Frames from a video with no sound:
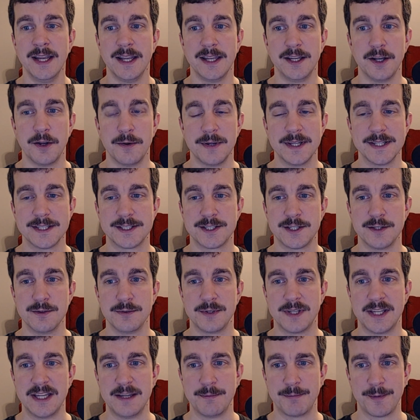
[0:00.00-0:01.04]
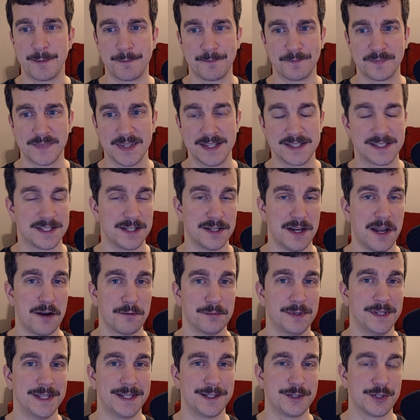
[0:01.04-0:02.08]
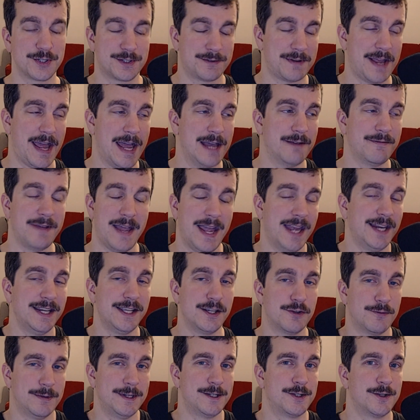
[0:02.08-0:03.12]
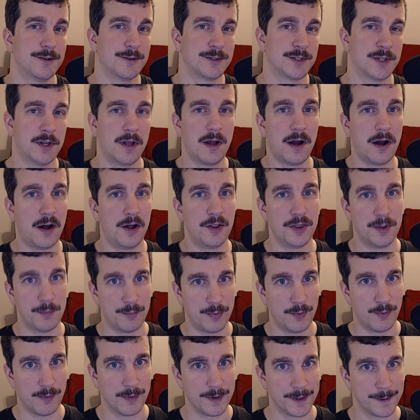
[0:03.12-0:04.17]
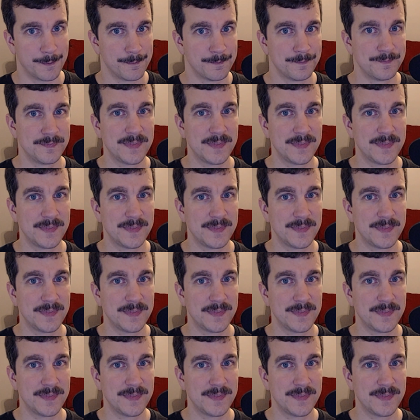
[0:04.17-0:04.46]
is to not really just have any creatures on the board.